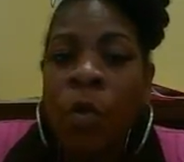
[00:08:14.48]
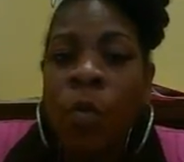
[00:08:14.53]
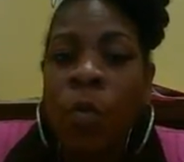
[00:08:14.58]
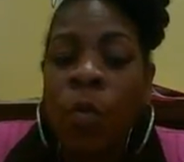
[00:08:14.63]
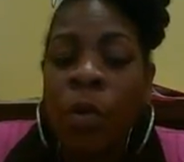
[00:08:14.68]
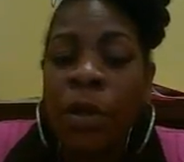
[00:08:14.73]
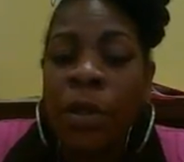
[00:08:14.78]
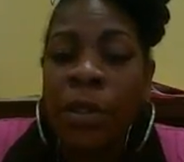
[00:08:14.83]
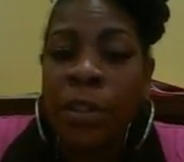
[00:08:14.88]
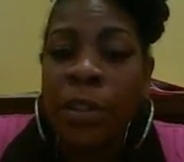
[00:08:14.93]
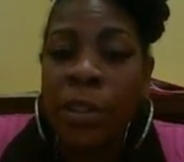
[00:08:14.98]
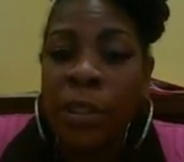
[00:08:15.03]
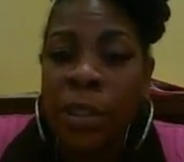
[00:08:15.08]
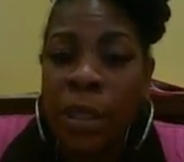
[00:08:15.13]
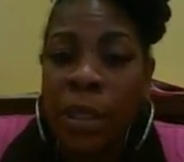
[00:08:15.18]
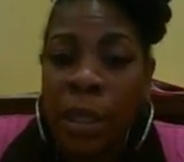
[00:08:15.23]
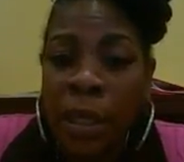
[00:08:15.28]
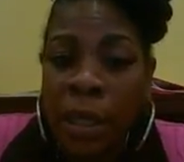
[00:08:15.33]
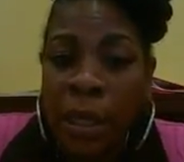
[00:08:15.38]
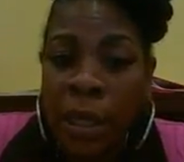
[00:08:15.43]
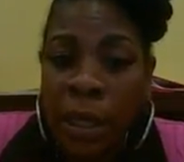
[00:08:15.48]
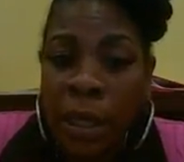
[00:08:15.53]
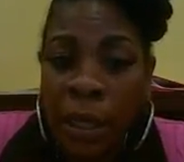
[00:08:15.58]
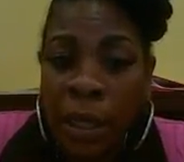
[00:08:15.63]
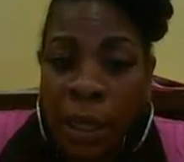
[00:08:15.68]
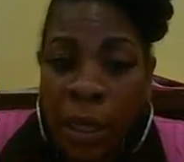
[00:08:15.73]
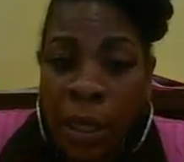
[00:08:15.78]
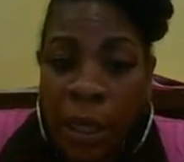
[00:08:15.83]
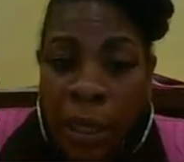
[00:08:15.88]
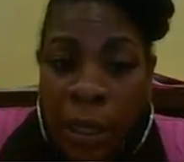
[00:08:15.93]
What is the
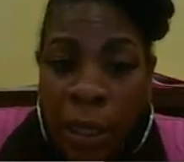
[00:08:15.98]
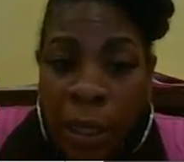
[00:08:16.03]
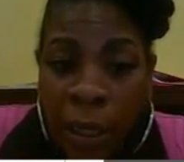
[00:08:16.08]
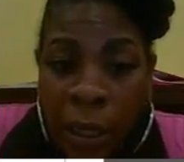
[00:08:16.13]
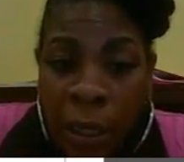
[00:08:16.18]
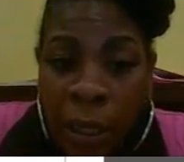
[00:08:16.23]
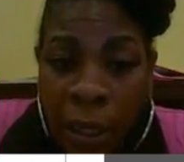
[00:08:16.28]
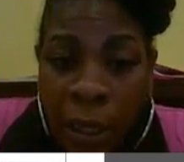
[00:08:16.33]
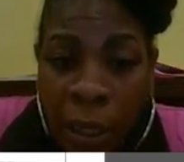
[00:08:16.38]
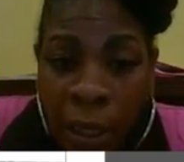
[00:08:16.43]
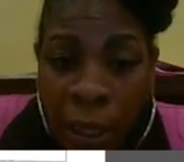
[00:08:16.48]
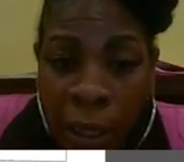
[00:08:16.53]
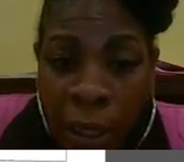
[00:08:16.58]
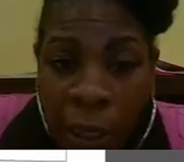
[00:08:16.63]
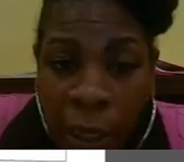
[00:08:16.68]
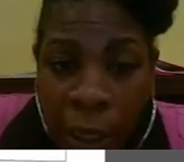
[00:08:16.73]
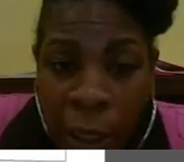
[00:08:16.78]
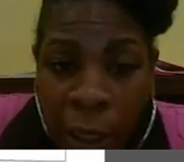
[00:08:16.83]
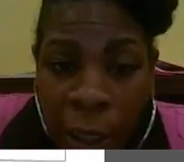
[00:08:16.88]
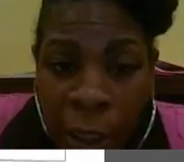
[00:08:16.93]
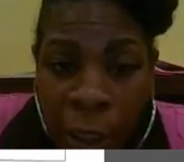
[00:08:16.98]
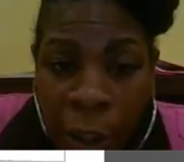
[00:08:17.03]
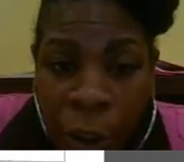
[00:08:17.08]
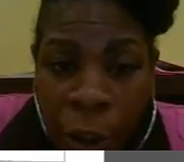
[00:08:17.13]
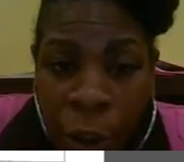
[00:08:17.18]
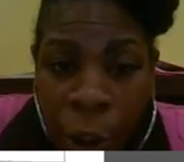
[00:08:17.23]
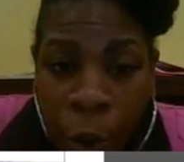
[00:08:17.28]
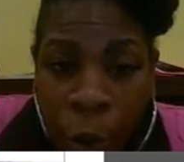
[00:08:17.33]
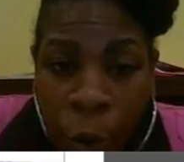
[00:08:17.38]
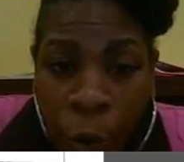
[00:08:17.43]

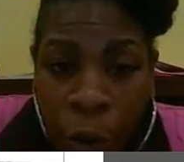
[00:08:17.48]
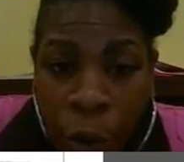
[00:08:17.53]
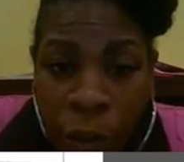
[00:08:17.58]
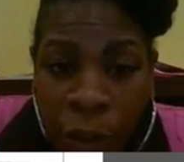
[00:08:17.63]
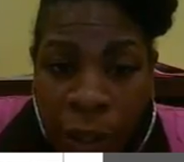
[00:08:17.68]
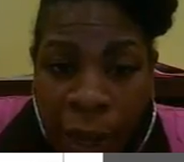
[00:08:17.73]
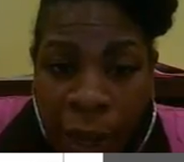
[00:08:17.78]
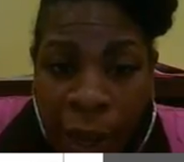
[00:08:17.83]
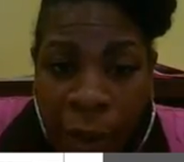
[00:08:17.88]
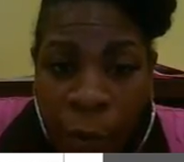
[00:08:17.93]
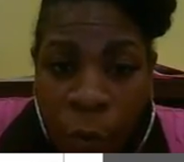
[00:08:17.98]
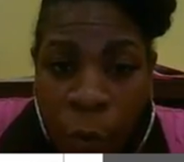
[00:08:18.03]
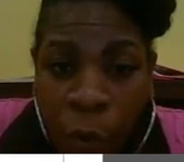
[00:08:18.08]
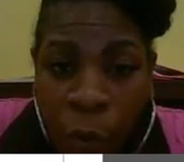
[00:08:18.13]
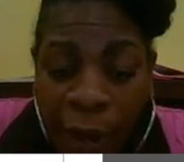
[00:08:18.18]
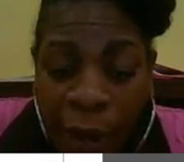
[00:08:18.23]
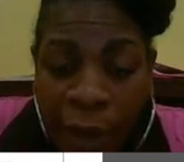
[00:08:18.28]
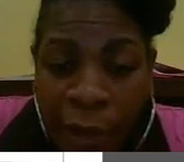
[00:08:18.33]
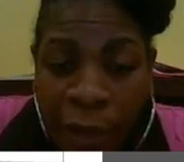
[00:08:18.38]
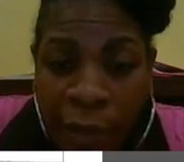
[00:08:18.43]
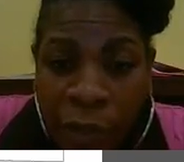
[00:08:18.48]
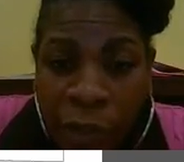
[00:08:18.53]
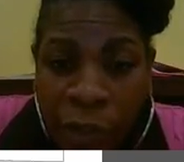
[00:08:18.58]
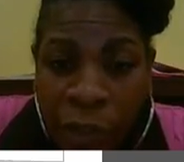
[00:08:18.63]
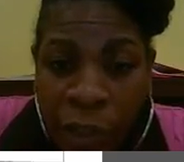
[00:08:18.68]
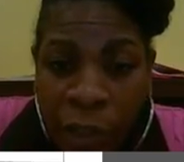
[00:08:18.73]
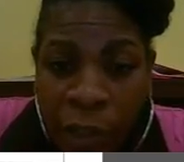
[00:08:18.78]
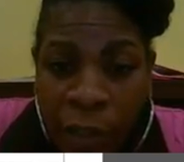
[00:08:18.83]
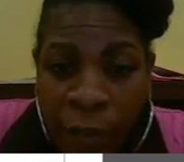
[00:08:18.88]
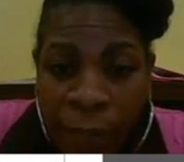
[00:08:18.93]
interquartile
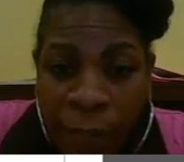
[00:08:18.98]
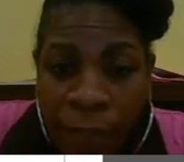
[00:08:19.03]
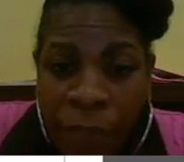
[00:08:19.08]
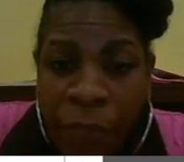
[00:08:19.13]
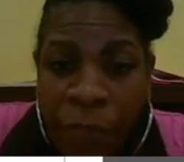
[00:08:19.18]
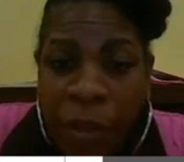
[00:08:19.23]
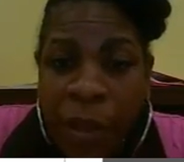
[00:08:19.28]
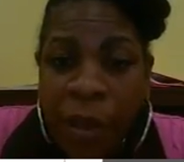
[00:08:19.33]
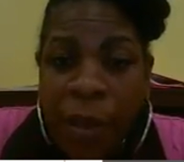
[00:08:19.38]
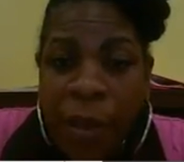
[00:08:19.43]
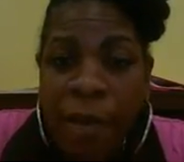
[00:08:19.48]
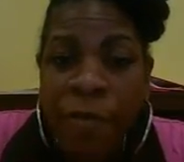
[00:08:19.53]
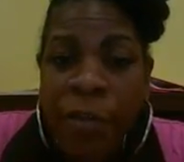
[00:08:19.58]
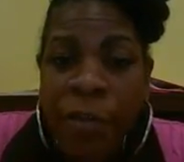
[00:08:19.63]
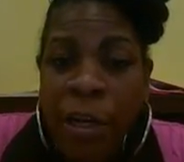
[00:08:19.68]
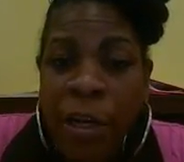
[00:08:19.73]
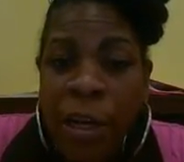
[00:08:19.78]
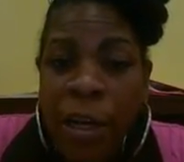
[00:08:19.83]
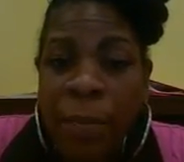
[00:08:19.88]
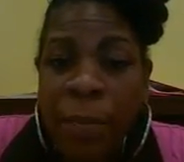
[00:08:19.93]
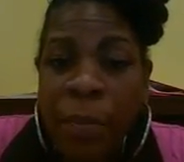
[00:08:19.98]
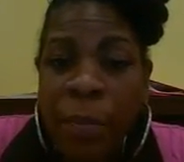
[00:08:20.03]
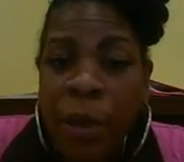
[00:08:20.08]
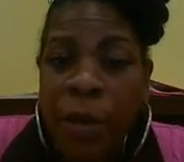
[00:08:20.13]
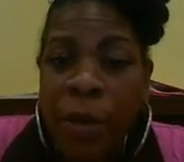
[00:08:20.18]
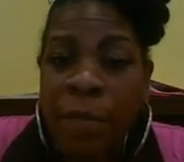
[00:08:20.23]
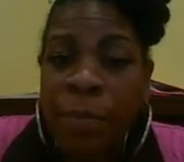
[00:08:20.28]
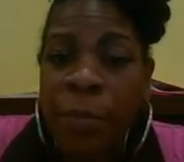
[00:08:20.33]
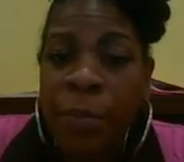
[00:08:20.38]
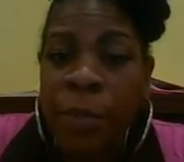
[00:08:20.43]
range of the number
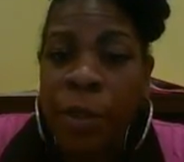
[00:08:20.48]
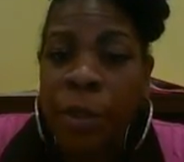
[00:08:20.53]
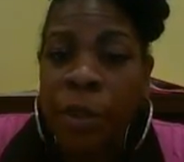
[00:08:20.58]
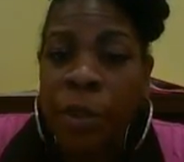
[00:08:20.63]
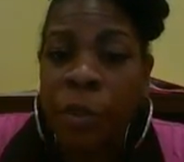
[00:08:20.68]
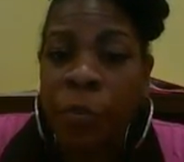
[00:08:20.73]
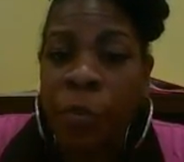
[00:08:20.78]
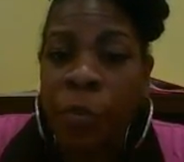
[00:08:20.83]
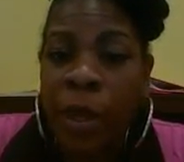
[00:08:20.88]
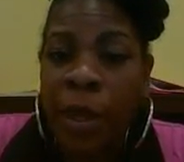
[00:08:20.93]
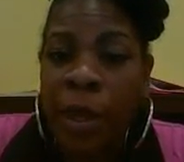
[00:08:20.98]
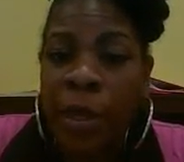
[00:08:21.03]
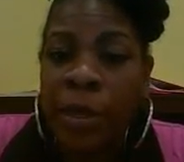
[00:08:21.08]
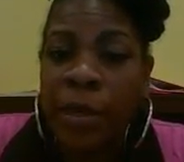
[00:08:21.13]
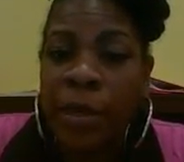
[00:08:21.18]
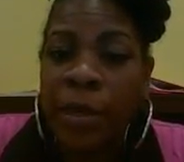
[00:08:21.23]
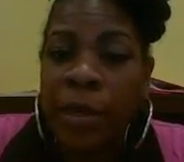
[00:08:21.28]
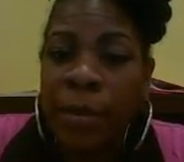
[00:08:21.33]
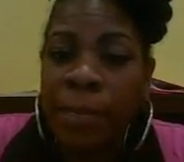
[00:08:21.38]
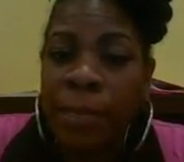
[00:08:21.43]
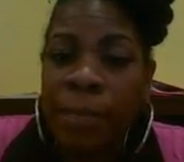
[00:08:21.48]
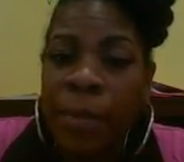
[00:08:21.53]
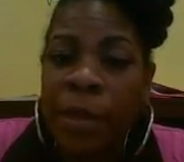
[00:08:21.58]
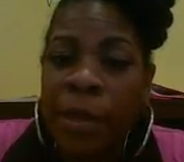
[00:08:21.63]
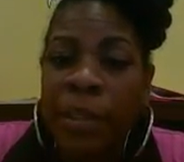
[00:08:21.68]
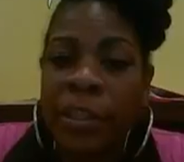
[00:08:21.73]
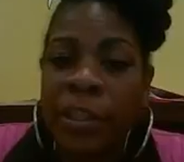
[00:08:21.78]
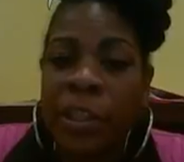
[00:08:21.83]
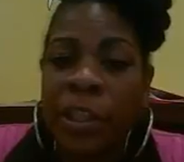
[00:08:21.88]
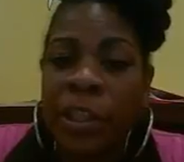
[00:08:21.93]
of books read by
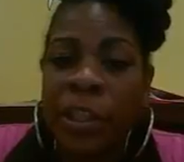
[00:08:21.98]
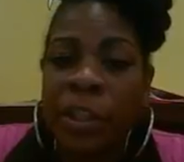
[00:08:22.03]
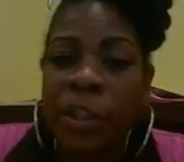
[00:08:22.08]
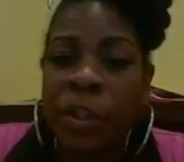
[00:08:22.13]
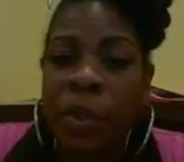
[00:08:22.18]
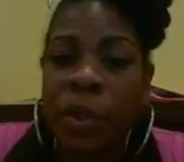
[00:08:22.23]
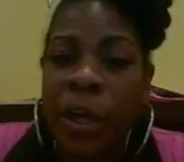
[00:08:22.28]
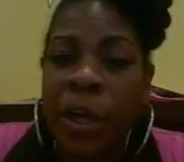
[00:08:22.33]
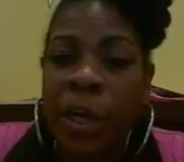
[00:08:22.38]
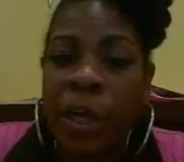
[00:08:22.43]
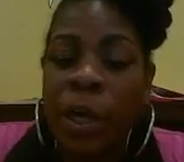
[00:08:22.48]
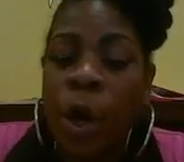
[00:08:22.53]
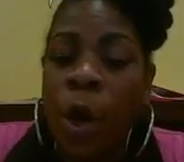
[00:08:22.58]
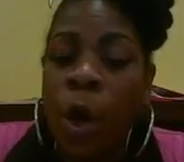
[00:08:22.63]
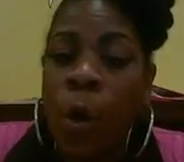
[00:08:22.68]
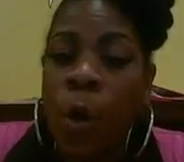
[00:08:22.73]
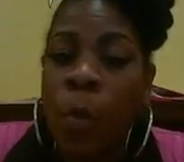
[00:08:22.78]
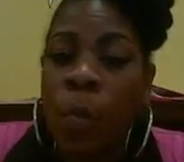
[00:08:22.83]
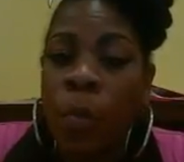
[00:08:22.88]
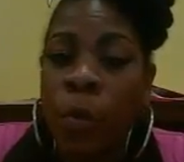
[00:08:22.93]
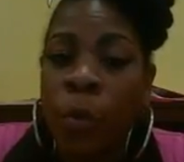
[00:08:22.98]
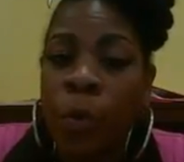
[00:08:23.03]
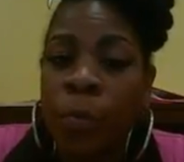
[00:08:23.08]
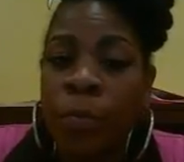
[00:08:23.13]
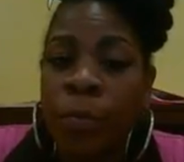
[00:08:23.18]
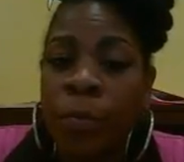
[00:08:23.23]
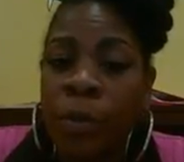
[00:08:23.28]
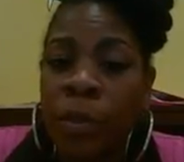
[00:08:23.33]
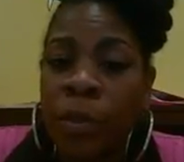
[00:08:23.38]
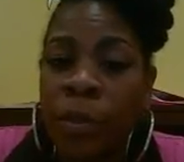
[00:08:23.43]
the 6th grade
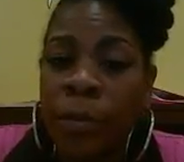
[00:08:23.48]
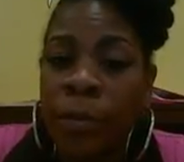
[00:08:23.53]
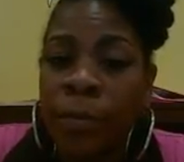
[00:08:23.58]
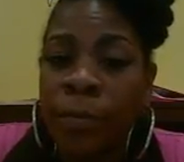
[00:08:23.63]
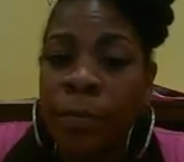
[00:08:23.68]
homerooms?